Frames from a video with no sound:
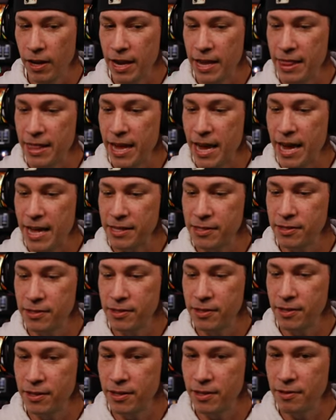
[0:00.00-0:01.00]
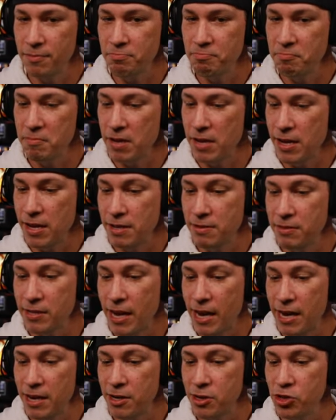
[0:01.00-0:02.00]
And that's the
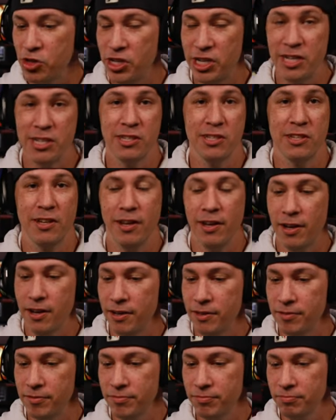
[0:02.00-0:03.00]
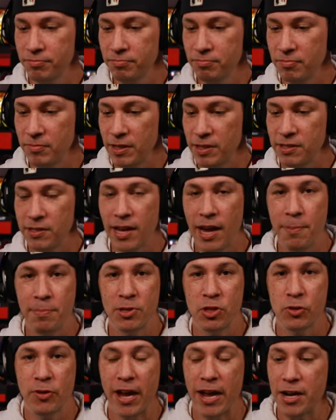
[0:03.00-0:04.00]
entire gist of this
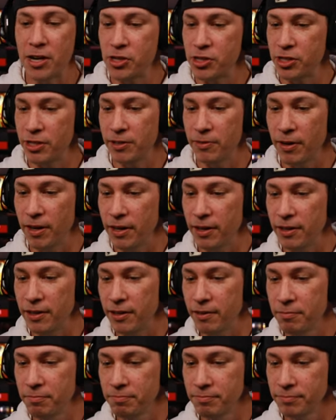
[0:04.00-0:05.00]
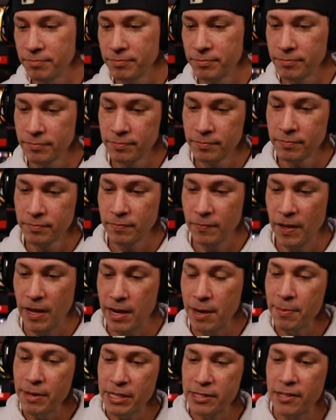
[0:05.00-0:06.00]
type of strategy right here.
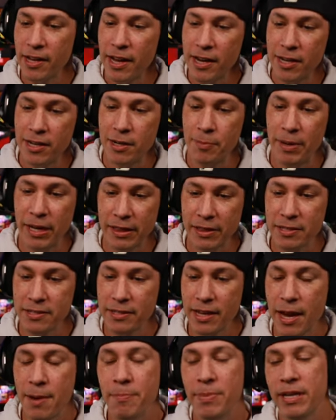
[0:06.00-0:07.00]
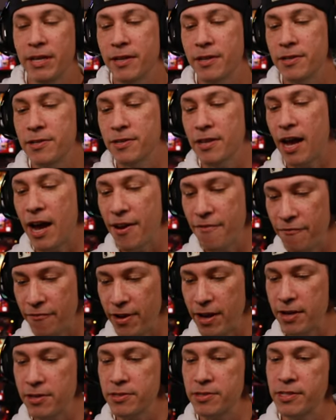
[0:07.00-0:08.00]
And I'm excited about this game because I've
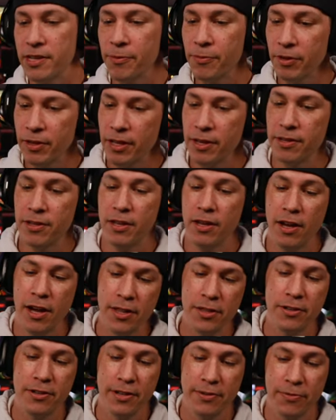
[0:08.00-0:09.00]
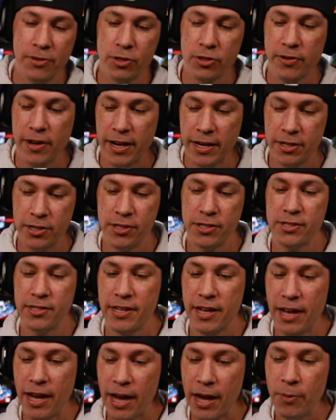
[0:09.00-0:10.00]
found several other different
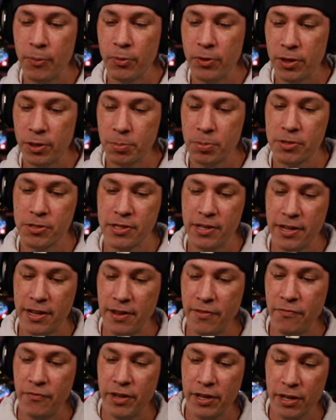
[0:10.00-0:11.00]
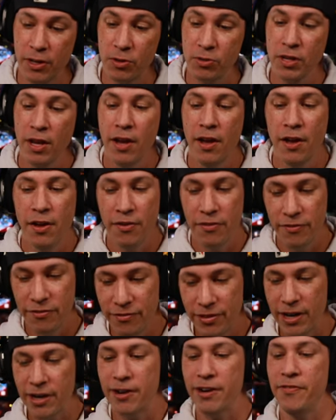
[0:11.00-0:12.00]
strategies that I will present in videos
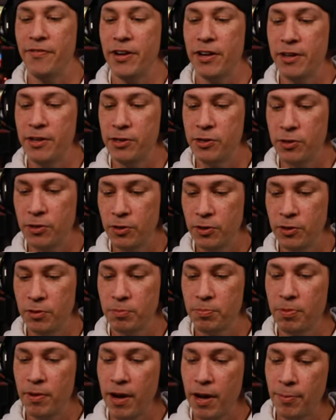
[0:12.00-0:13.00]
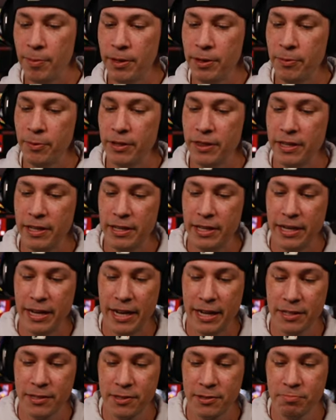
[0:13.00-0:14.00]
very, very soon, probably within the
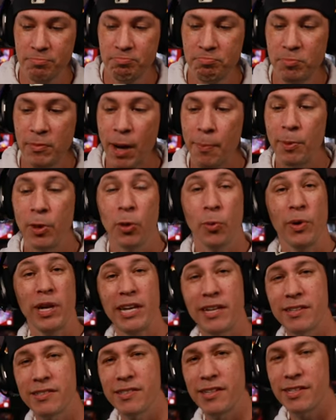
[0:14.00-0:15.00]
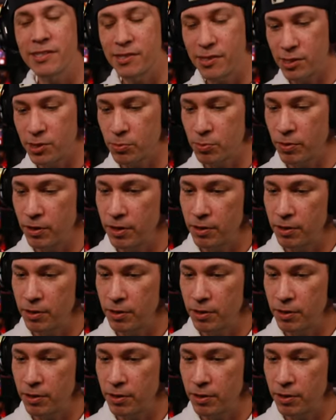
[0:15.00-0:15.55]
next couple of weeks as this